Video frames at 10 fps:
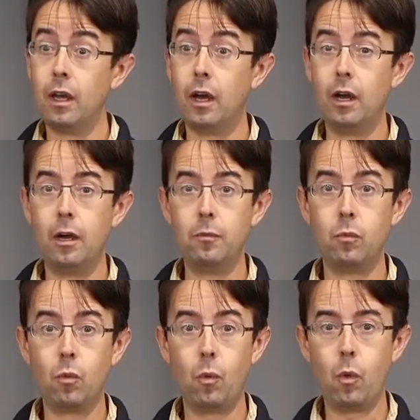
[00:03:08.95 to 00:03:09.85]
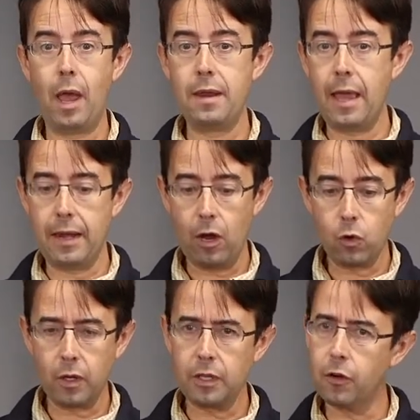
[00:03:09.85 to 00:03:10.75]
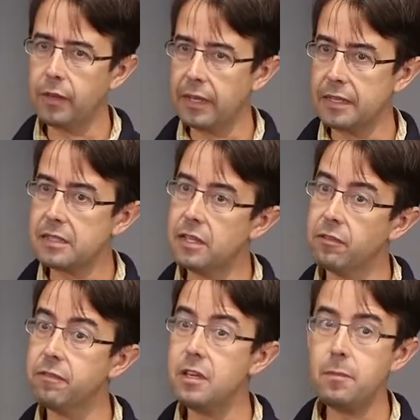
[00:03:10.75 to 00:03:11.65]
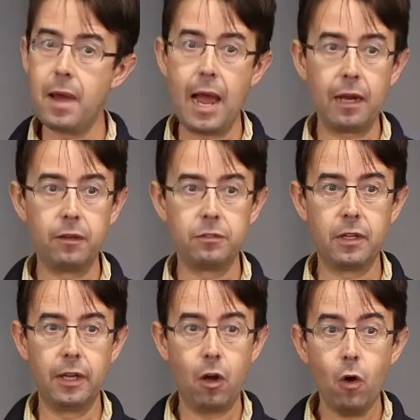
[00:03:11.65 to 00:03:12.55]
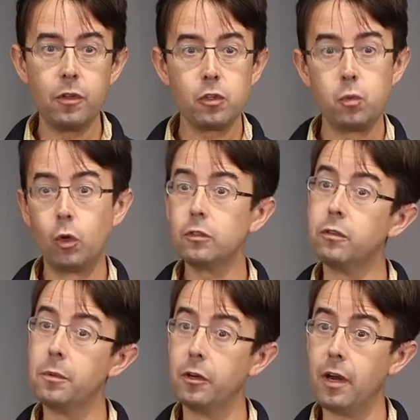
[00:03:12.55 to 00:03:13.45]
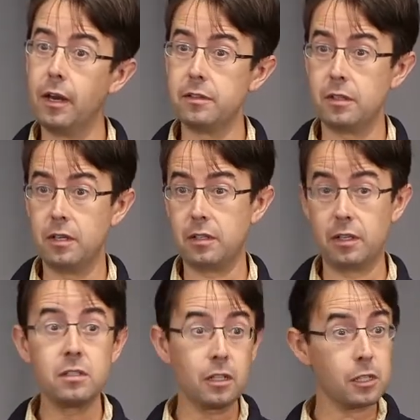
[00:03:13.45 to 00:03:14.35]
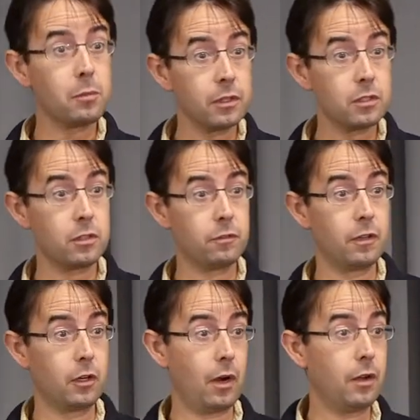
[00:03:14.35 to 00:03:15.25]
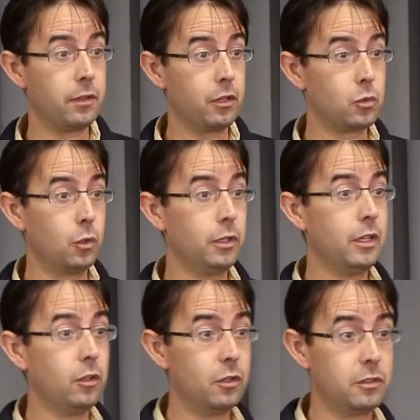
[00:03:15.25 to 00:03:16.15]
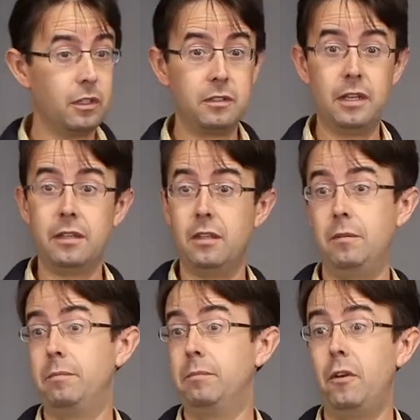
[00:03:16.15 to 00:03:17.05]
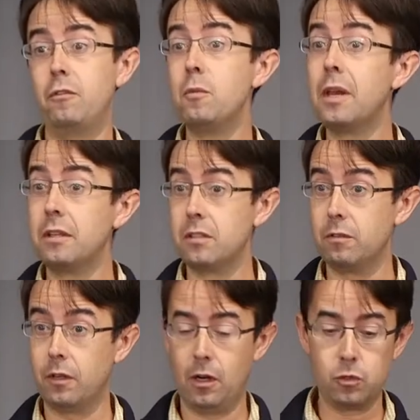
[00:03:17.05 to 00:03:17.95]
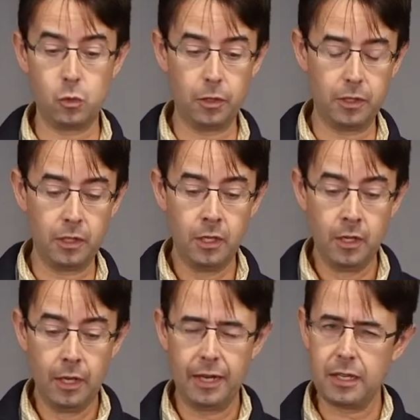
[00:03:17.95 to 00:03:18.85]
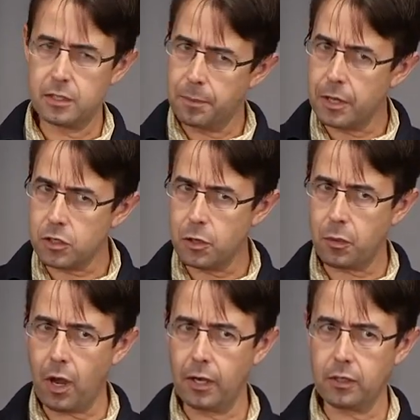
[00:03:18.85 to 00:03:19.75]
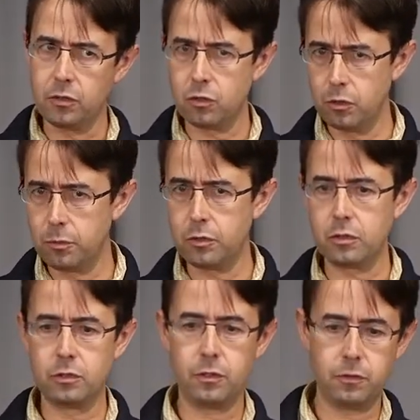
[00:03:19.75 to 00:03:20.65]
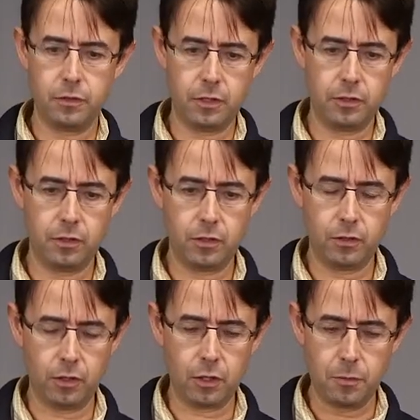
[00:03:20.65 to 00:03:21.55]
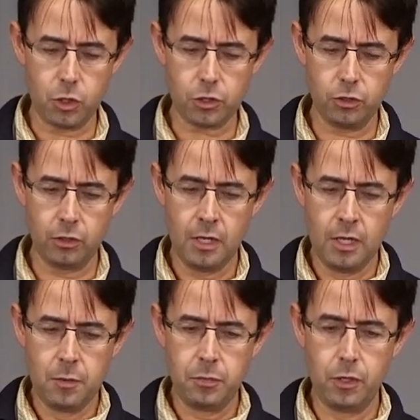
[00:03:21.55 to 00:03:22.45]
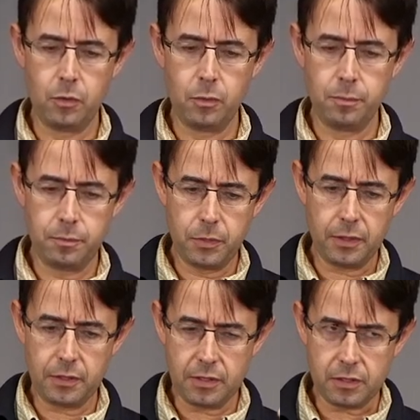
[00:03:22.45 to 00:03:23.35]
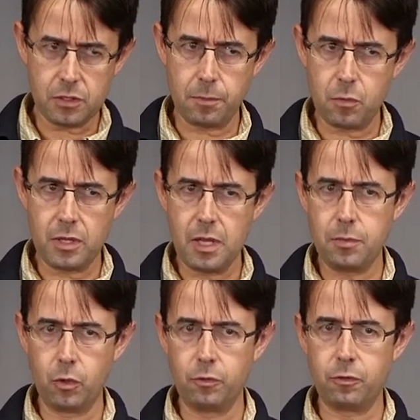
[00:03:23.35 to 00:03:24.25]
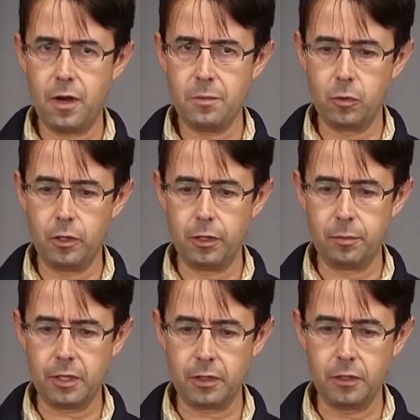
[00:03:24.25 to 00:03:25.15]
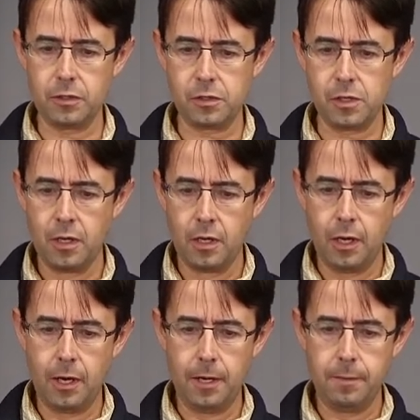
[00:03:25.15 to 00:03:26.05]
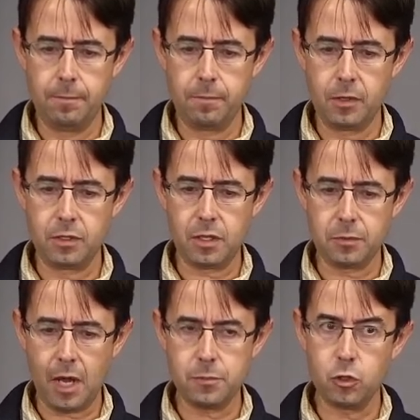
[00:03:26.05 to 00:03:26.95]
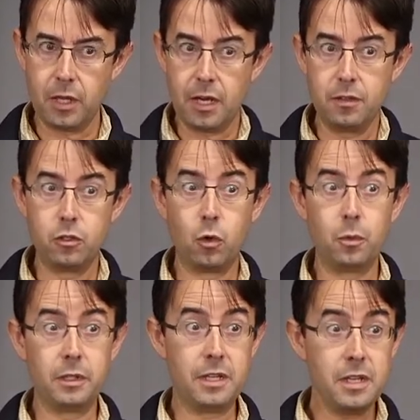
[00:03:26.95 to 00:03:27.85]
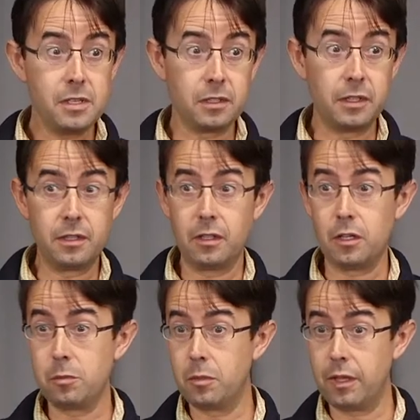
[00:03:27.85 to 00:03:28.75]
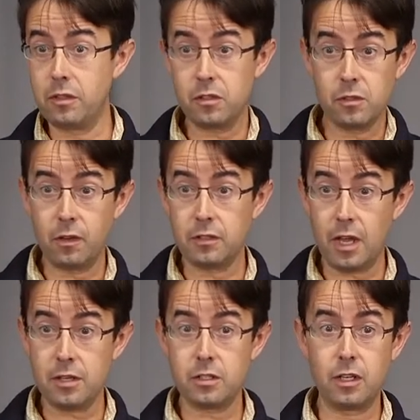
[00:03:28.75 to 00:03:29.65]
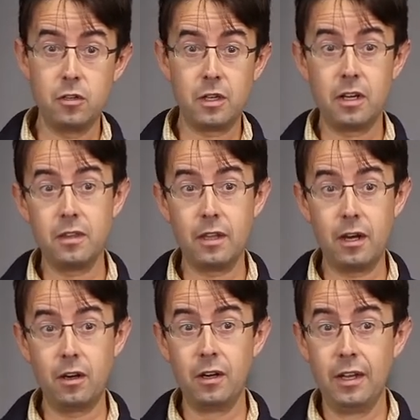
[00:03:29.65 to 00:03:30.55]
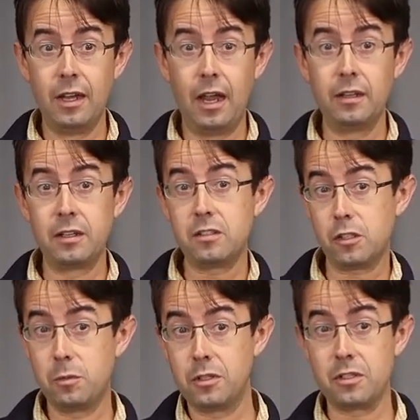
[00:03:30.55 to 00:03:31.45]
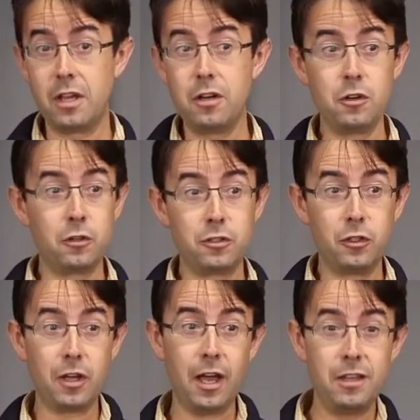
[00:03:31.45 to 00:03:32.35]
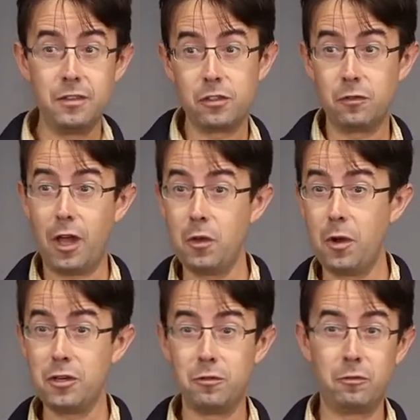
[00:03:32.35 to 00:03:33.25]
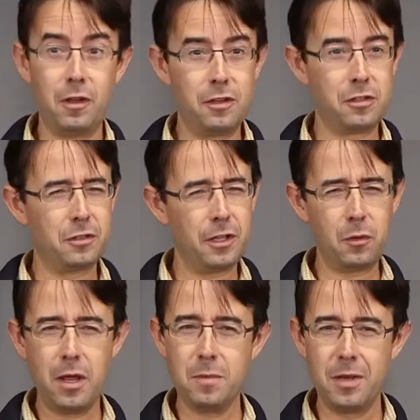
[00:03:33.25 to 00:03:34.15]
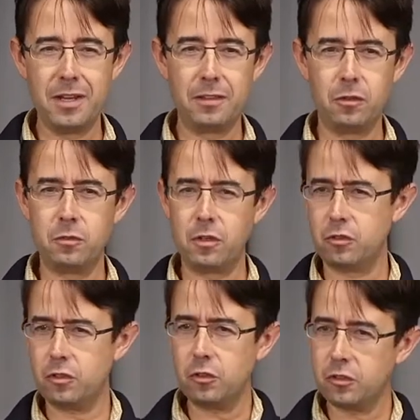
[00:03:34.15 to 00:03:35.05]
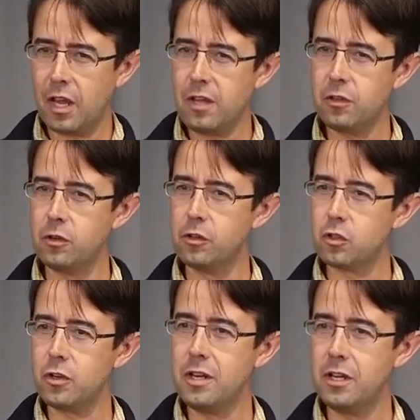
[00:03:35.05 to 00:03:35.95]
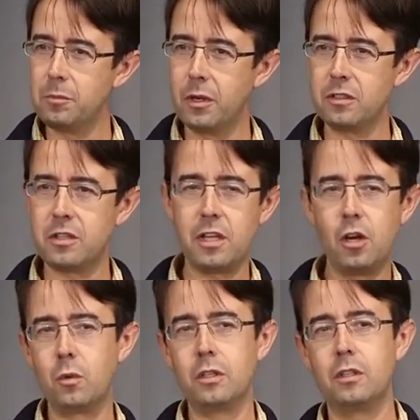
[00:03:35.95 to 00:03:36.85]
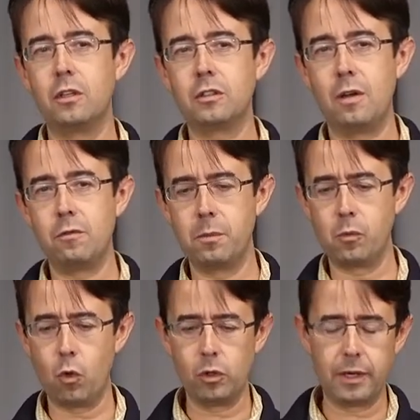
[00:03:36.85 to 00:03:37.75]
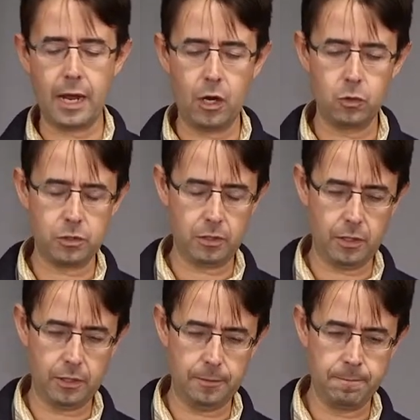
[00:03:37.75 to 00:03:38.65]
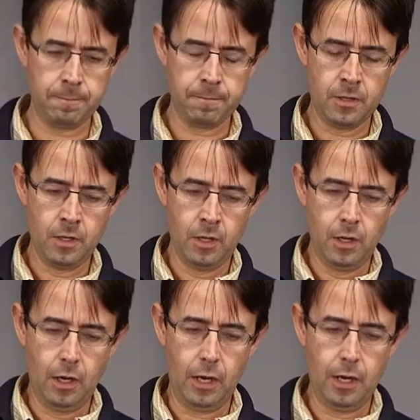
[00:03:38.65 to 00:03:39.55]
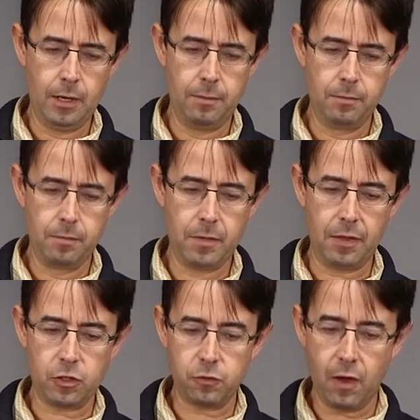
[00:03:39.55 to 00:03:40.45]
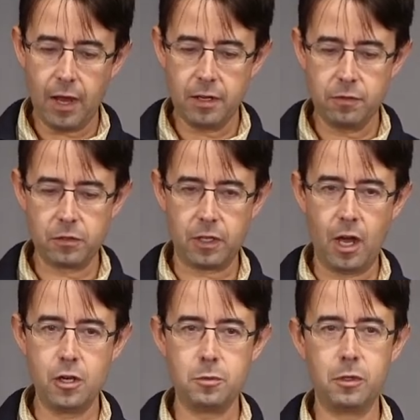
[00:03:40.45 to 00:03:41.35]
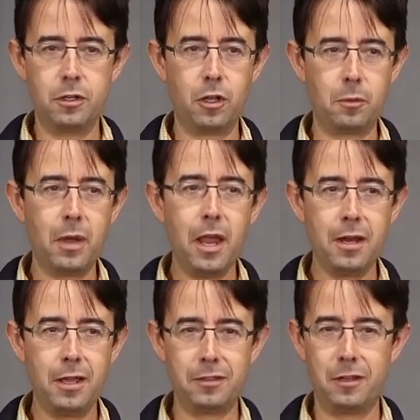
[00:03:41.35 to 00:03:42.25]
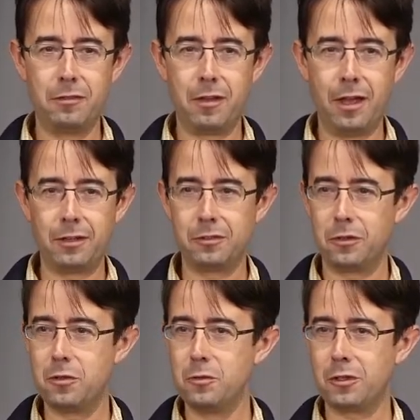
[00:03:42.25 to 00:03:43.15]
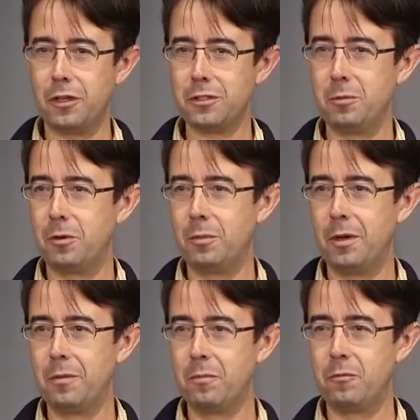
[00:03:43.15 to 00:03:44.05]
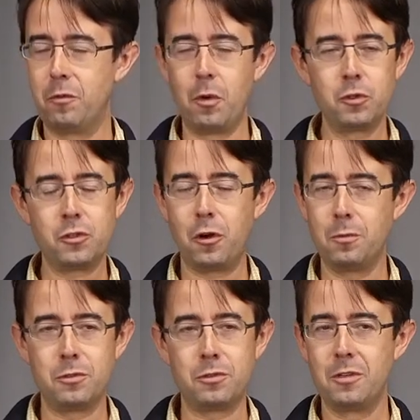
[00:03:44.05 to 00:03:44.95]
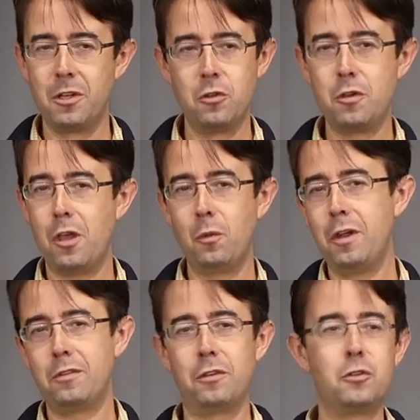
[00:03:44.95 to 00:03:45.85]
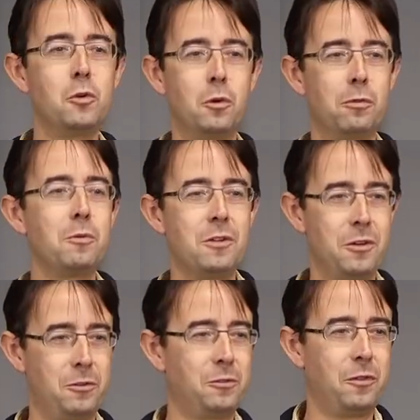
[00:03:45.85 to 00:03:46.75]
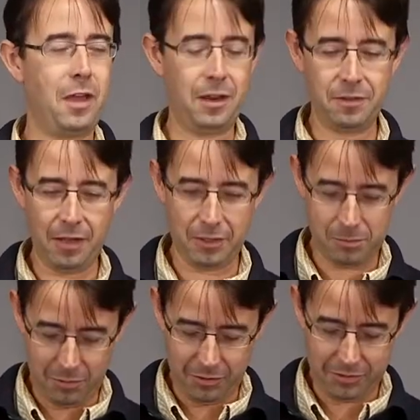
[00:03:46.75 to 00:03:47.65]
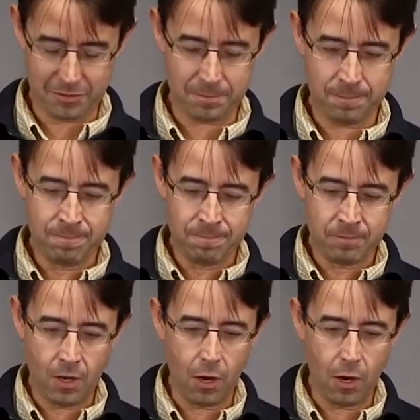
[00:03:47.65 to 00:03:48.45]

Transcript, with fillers: Um, and, and how quickly are they going to see the feedback of saying, oh, this worked for me or not? Is it going to take six months to figure out that it's working, or is it going to take them a few minutes to figure out it's working? And again, it depends on your product. Consumer is a little different than, than commercial, but, but this is a really important framework because because um, sometimes you'll get in the door really easily. The customer's like, this is fantastic, and you get in there, and like six months later, you're still kind of in this evaluation phase, and you're like, wait a minute, they're, they're still saying they're intrigued, but it's taking a really long time for them to roll it out. Um, um, now that's fine if there's like a $100 million payday at the end of that because they're a huge customer, but for most startups, you can't wait the two or three years for that, that experience.